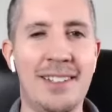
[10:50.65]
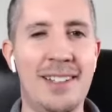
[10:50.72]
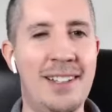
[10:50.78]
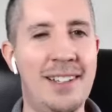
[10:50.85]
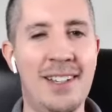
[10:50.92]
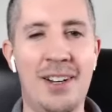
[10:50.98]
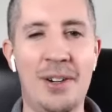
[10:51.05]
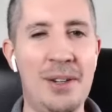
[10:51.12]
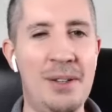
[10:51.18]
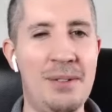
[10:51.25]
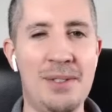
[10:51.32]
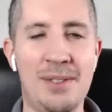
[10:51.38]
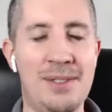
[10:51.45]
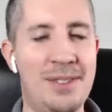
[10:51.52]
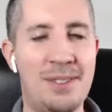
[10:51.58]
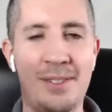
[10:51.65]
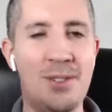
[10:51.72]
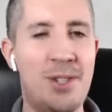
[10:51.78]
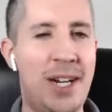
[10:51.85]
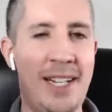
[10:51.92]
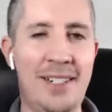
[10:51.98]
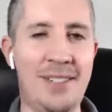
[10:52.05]
it was
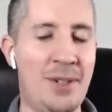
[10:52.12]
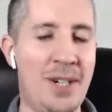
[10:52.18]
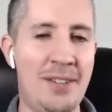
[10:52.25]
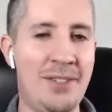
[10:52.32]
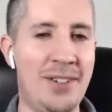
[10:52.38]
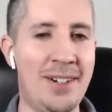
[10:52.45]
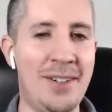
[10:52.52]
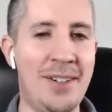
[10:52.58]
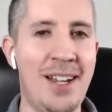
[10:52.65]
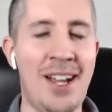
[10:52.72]
great and whatever.